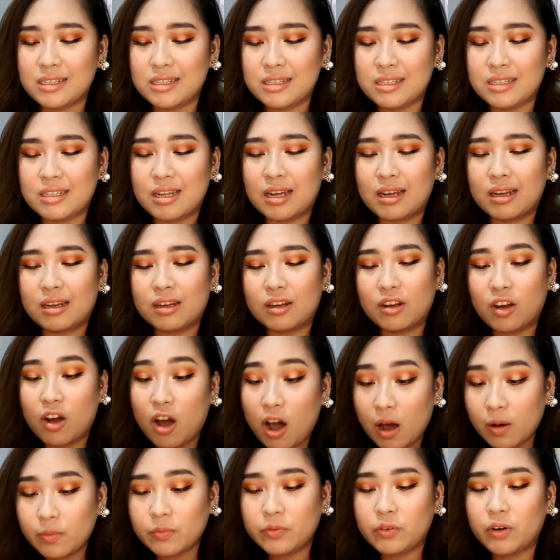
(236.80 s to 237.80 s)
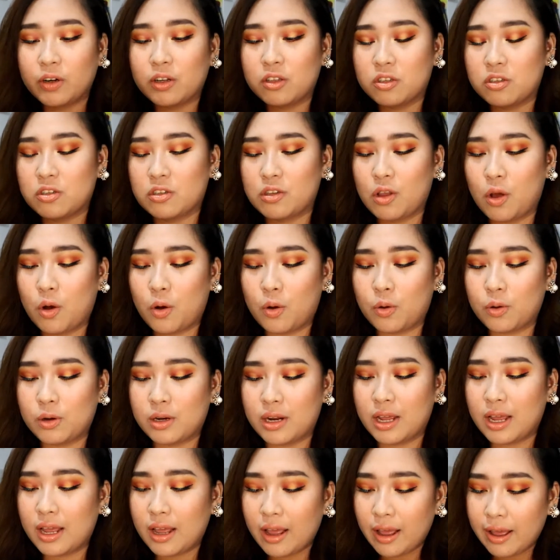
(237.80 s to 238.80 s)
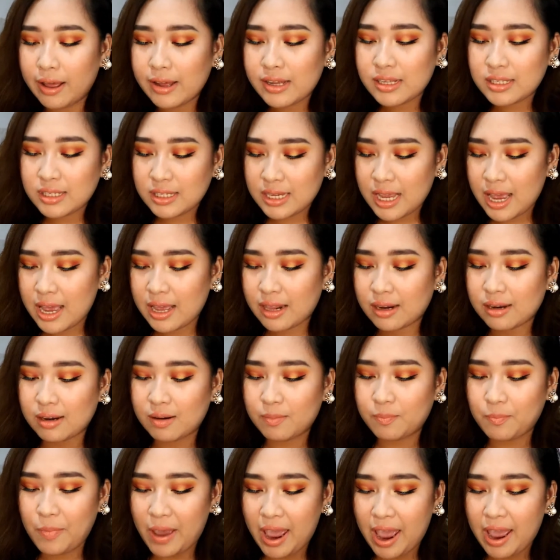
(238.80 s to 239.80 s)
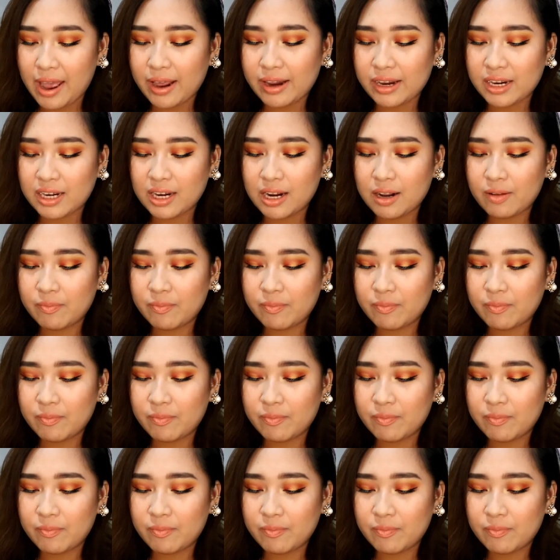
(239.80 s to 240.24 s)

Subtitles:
is the Comfort Zone 10-pan